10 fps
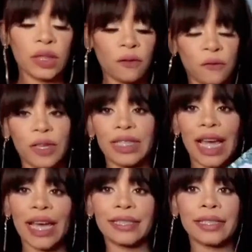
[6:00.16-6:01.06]
the first
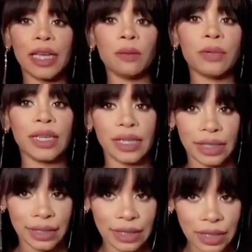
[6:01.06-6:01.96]
item
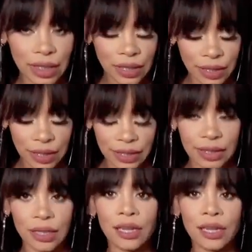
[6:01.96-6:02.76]
is this